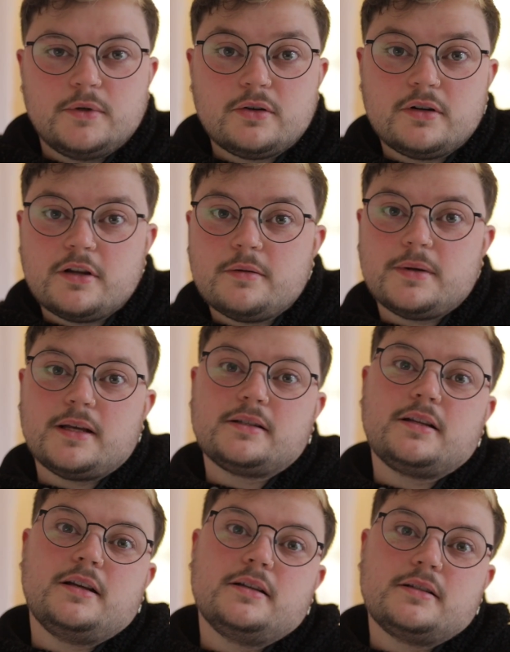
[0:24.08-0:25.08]

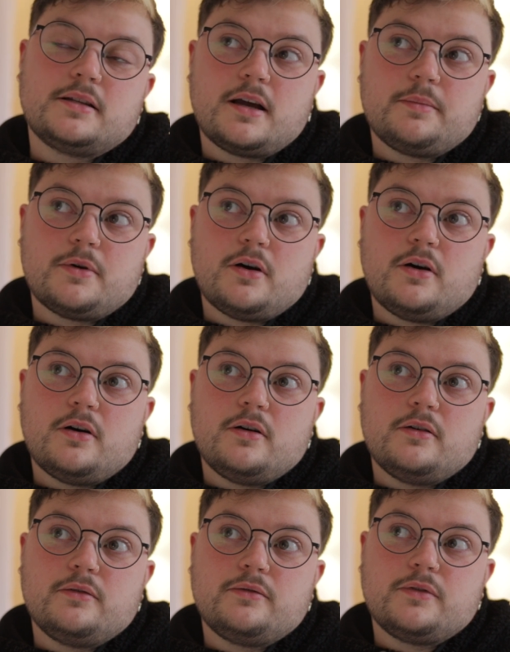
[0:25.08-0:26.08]
Metoidioplasty is a type
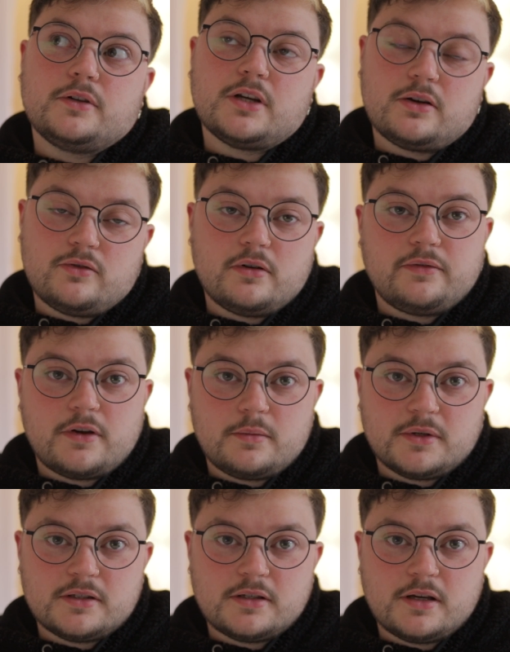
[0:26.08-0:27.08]
of gender
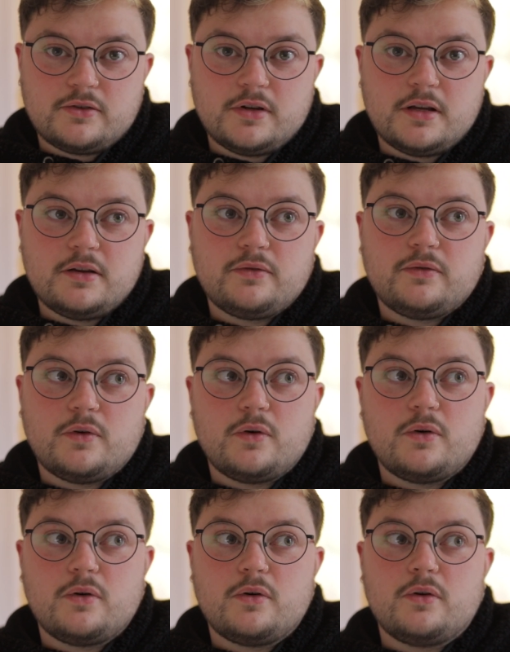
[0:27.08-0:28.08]
affirming surgery
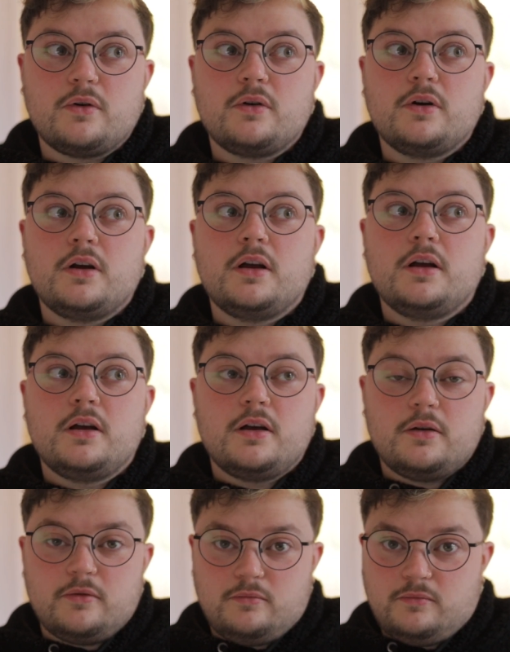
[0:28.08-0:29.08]
for
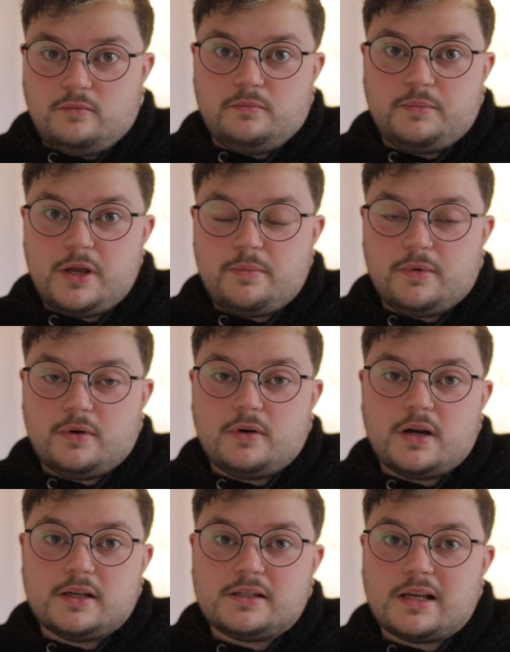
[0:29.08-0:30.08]

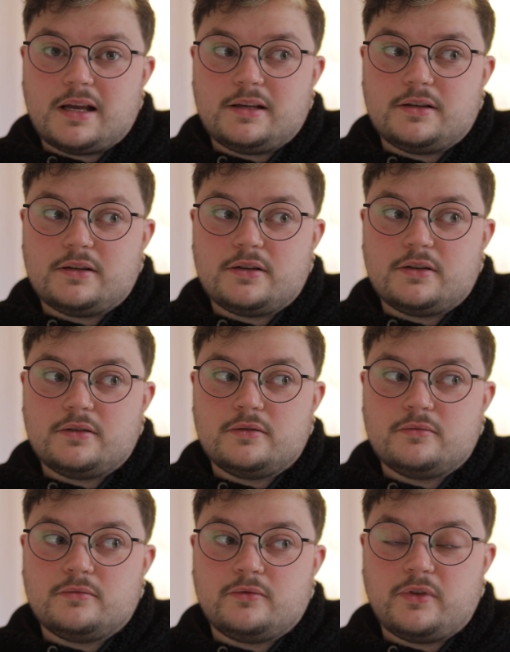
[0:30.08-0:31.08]
people assigned
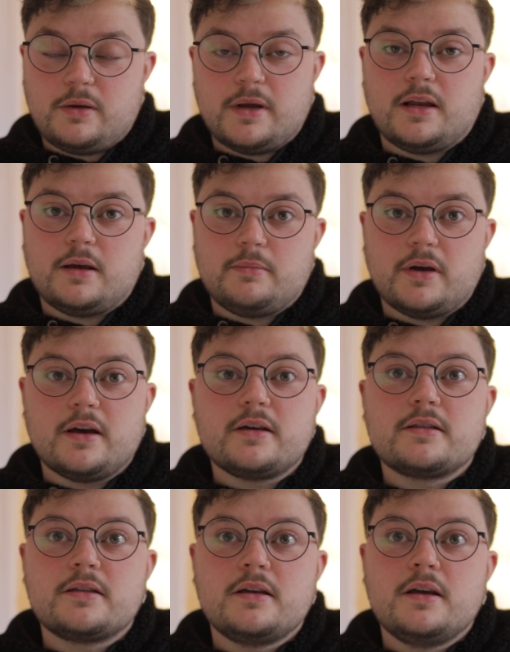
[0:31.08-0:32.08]
female at
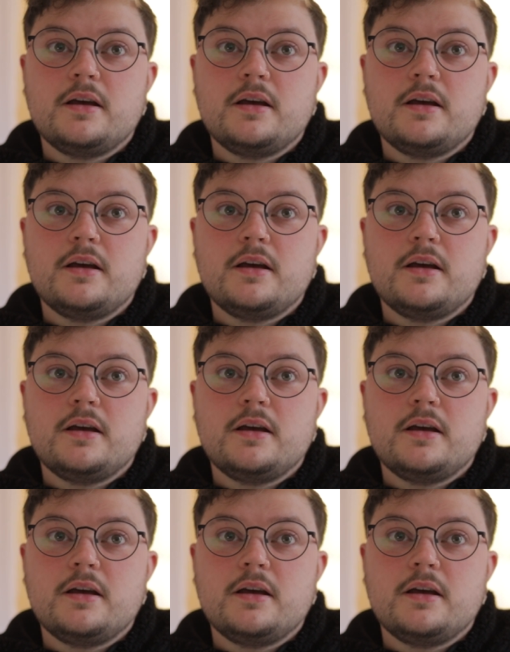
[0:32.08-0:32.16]
birth,